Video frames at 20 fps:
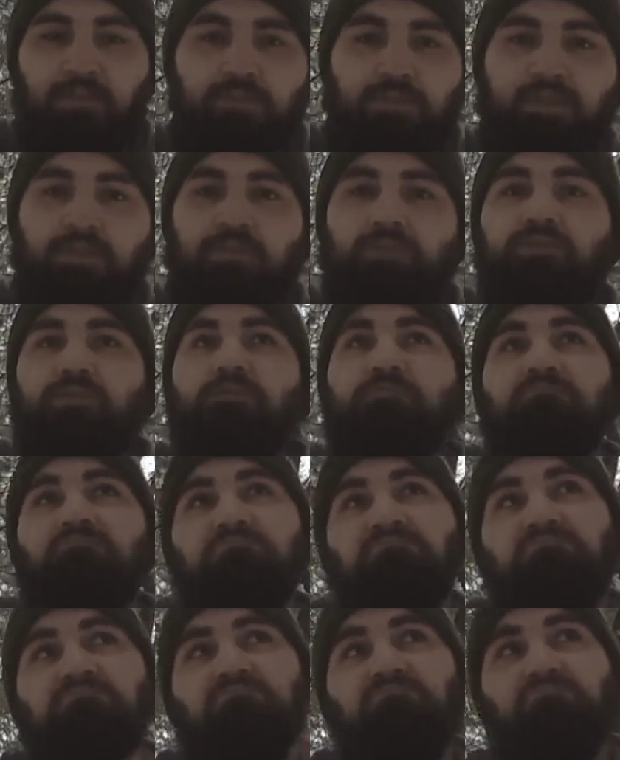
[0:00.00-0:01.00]
usage.
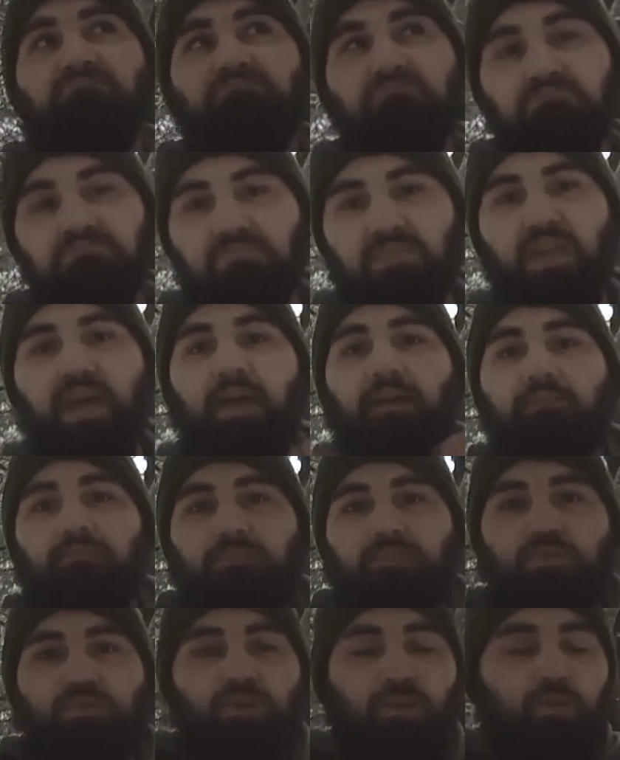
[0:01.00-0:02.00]
Okay,
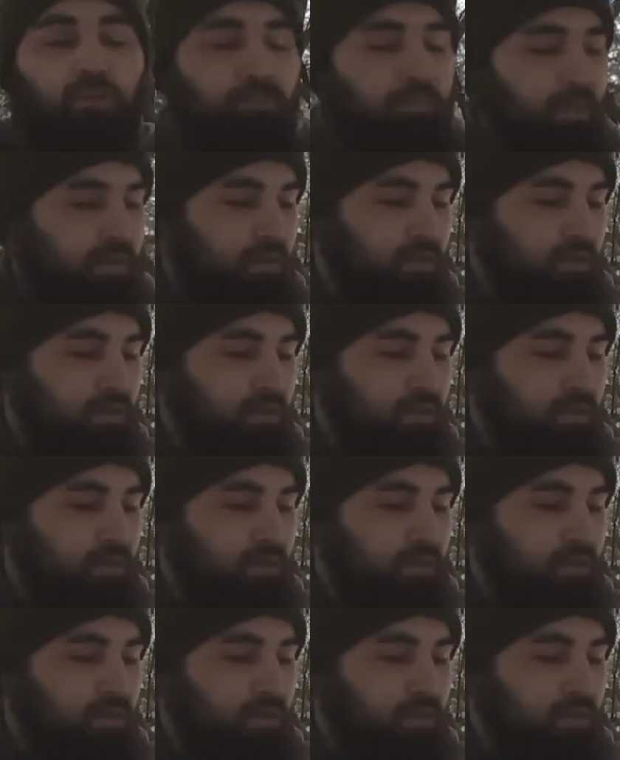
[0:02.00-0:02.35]
true.